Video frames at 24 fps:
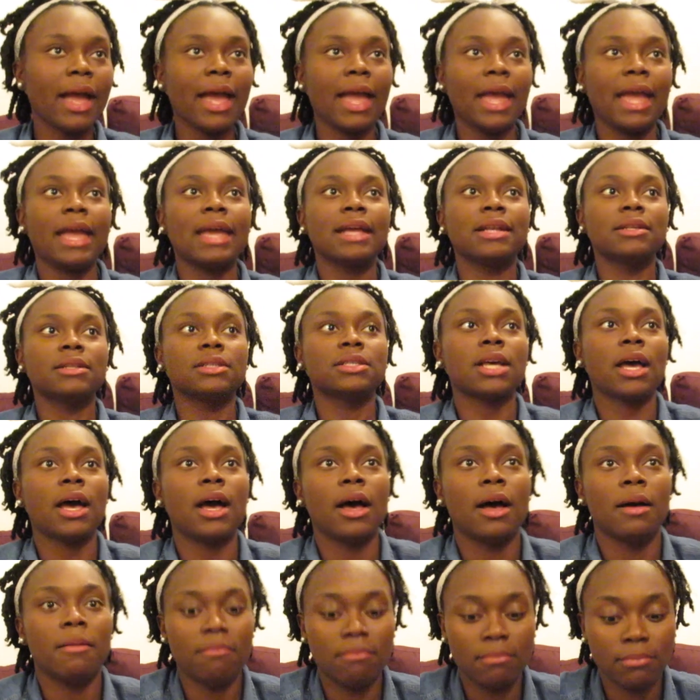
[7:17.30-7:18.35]
And
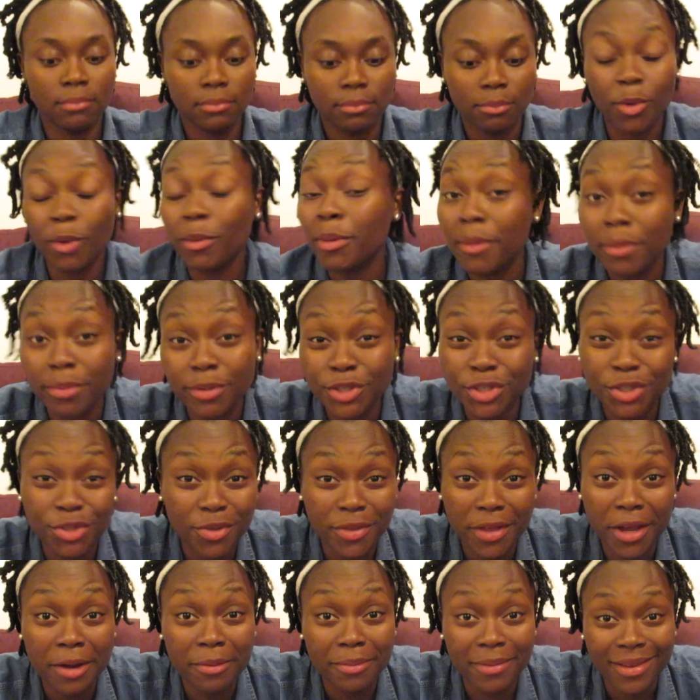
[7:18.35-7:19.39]
more people should do
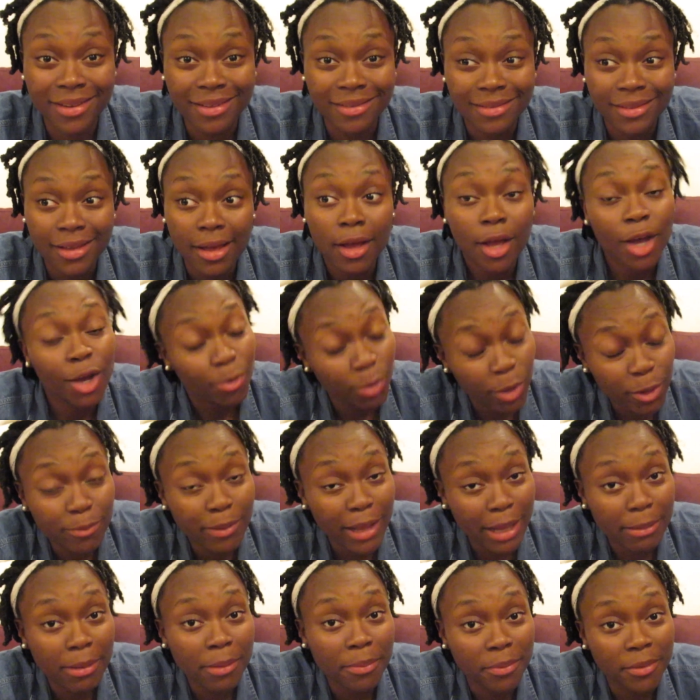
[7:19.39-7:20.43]
therapy. More
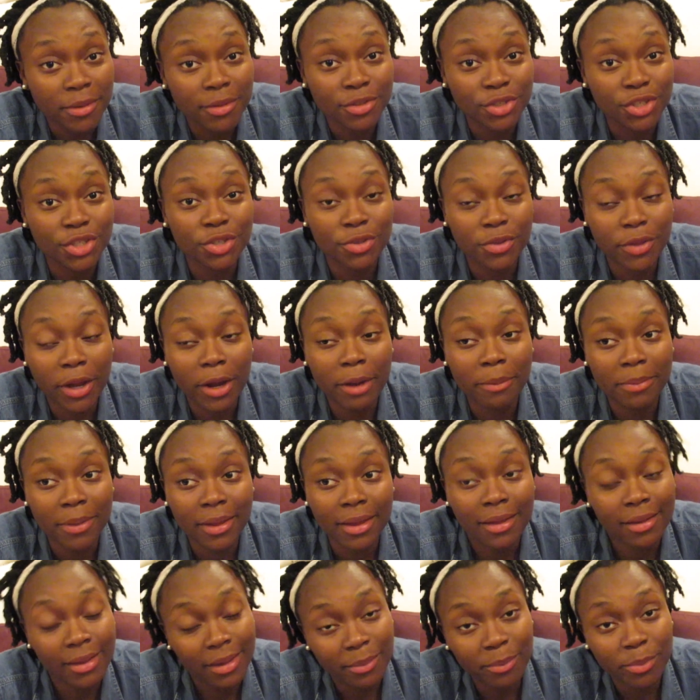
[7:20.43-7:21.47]
black people should do
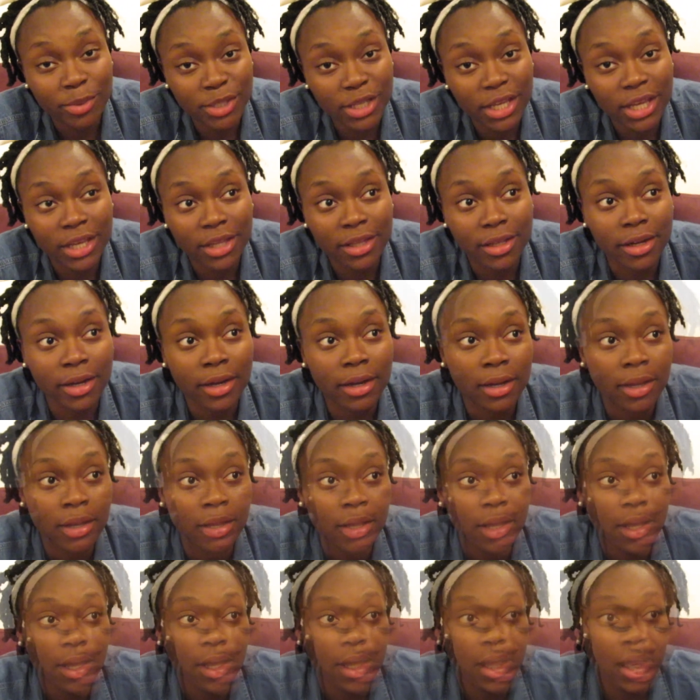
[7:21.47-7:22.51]
therapy in particular.
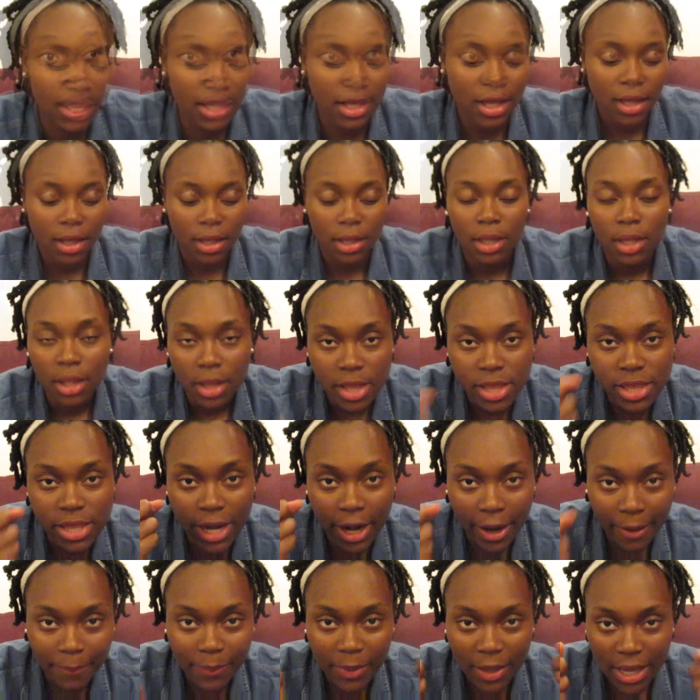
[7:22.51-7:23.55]

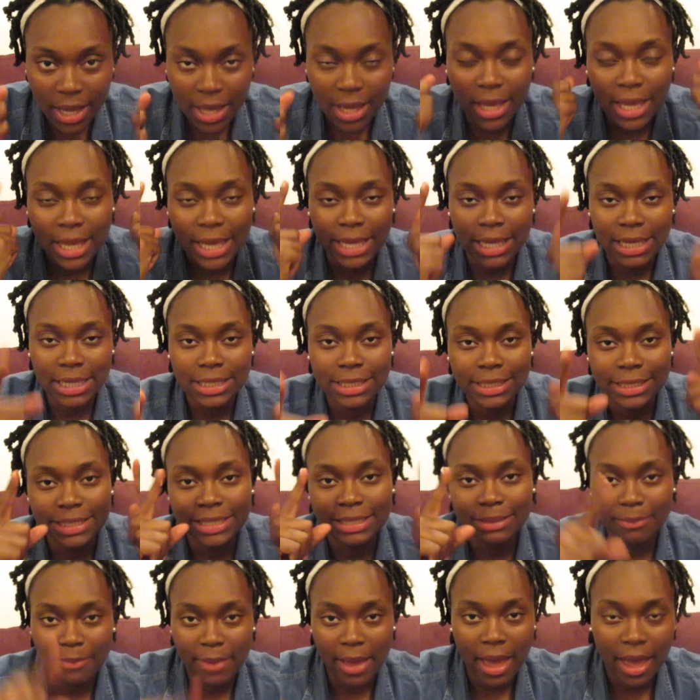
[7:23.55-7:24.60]
Therapy is
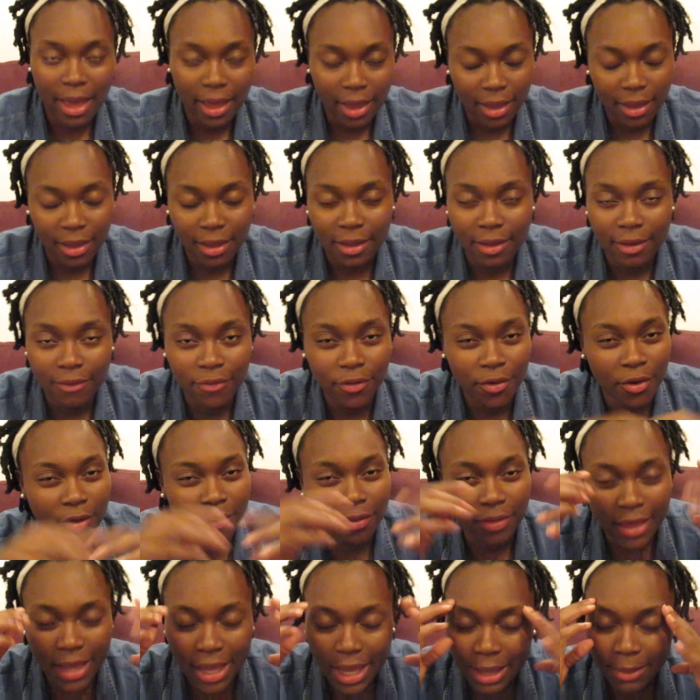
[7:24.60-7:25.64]
bae. If you're
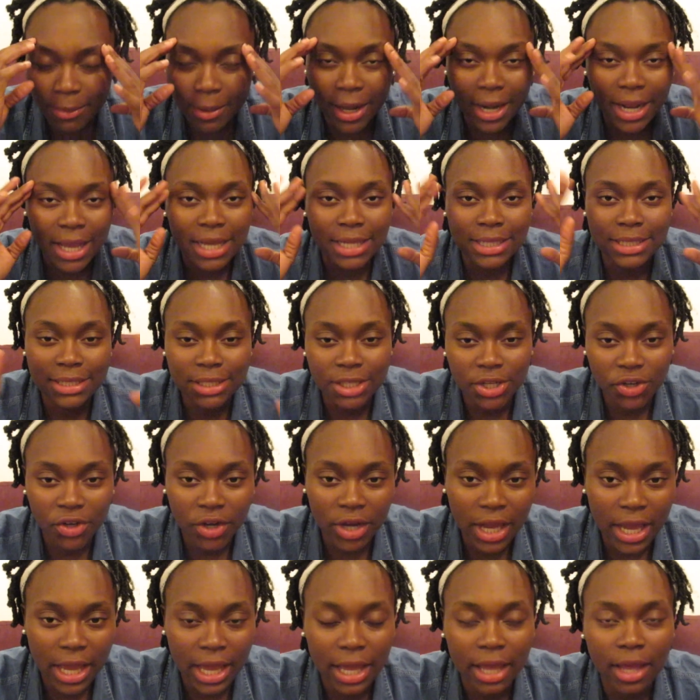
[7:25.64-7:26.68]
thinking about it,
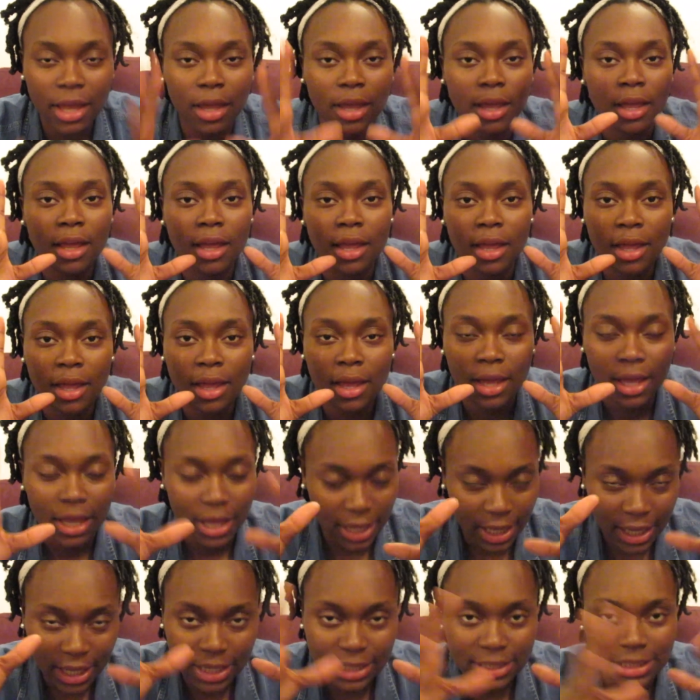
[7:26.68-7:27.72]
considering it,
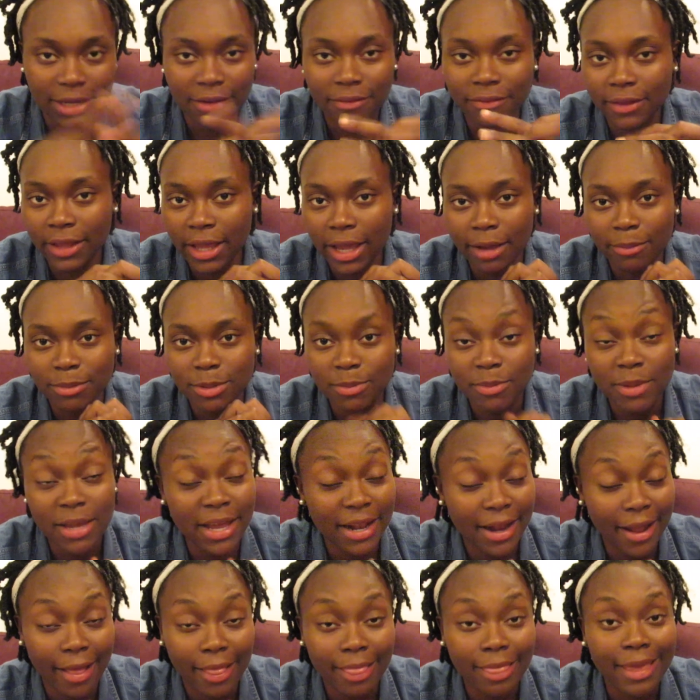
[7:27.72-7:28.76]
it definitely helped me,
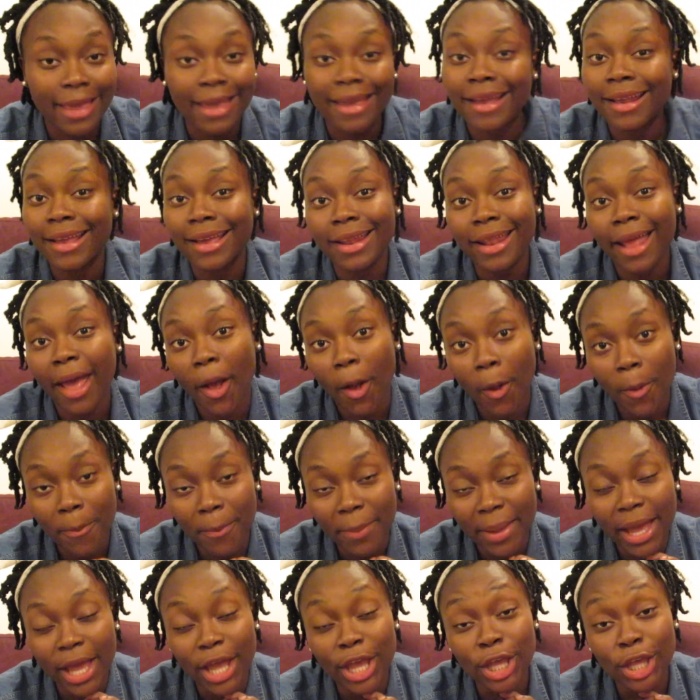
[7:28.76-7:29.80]
and I think it could help
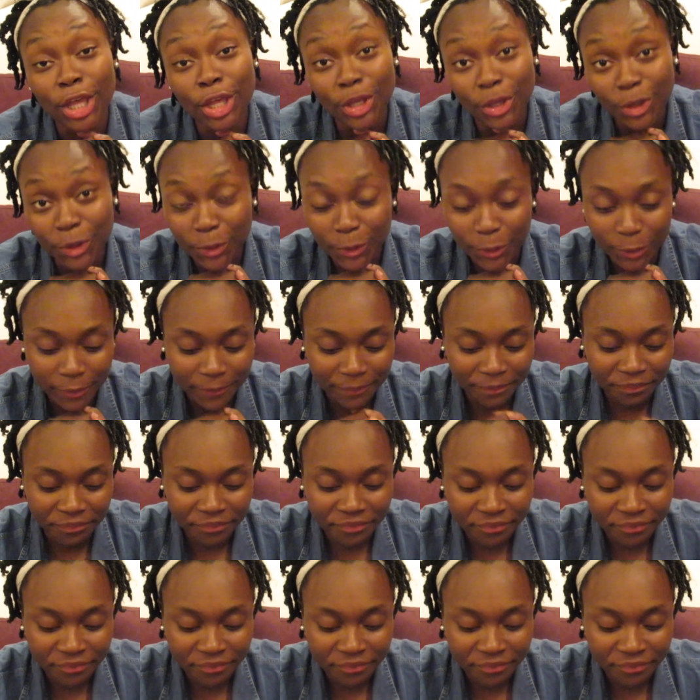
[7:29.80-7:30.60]
you.